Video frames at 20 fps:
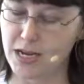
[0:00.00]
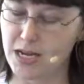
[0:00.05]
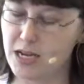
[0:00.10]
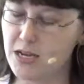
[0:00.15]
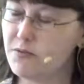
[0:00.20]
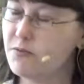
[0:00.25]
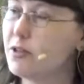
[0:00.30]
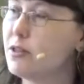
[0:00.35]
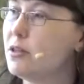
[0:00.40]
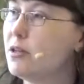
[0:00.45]

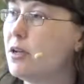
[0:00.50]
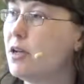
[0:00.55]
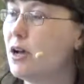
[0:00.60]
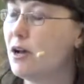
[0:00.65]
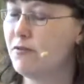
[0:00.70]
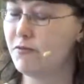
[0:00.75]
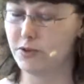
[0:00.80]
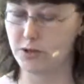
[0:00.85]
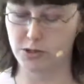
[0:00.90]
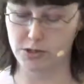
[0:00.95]
Even the
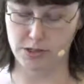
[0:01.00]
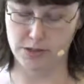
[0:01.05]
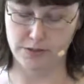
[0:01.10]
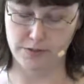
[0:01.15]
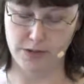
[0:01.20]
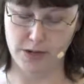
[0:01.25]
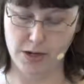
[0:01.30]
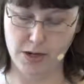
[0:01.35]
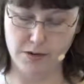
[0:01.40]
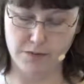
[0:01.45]

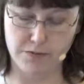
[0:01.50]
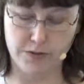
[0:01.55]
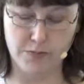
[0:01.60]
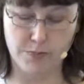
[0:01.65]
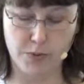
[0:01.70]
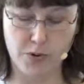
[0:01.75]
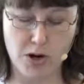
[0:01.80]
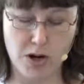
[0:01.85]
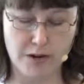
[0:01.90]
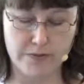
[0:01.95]
governor of the
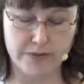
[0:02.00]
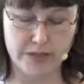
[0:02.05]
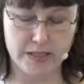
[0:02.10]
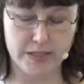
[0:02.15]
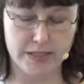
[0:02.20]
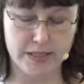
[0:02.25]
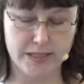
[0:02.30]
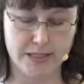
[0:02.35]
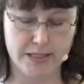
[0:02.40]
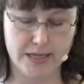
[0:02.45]

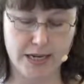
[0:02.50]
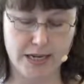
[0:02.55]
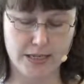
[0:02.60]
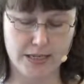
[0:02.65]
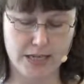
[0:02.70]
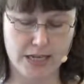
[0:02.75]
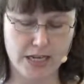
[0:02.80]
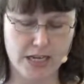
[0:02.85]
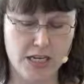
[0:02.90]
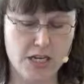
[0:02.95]
province
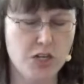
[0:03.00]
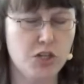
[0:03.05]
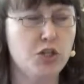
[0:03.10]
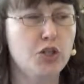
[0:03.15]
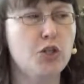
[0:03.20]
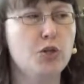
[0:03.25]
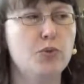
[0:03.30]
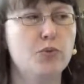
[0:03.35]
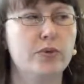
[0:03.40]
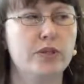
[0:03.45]
decided that he
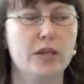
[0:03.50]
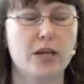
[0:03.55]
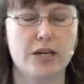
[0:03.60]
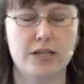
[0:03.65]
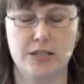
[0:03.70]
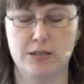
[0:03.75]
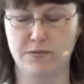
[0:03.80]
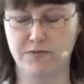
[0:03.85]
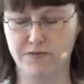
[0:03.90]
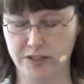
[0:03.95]
too would
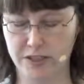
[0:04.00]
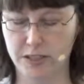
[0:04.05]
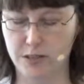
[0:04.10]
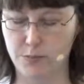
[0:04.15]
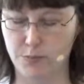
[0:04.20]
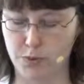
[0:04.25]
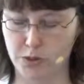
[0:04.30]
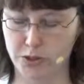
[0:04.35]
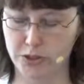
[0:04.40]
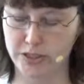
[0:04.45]
like to
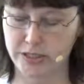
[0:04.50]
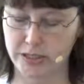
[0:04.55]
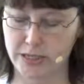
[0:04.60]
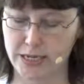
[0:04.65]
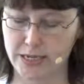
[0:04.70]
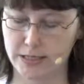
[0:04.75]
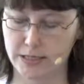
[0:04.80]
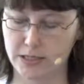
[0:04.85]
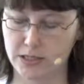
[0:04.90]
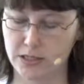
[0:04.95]
visit Bird's
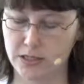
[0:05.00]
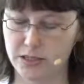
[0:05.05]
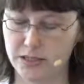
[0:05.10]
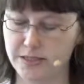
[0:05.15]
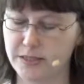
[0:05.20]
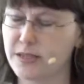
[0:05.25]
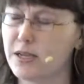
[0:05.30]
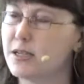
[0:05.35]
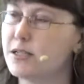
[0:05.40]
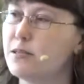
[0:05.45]
Nest to
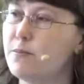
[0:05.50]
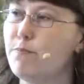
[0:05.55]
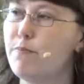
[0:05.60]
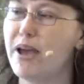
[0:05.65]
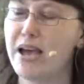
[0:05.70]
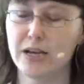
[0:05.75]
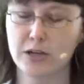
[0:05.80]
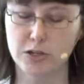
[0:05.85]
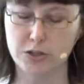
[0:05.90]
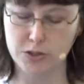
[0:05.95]
discuss
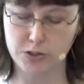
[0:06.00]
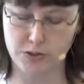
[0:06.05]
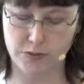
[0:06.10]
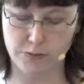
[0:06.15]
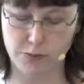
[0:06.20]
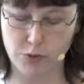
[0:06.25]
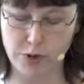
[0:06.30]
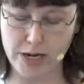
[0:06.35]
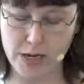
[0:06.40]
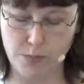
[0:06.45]
matters
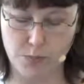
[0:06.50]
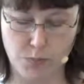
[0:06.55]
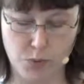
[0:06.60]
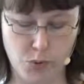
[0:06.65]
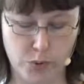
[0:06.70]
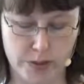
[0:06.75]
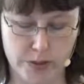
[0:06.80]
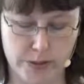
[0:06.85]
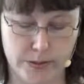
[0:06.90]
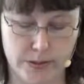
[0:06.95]
of great
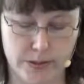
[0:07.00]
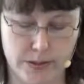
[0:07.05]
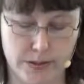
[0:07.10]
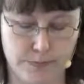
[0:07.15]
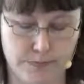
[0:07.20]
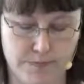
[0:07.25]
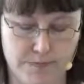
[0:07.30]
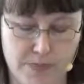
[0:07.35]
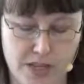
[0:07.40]
importance.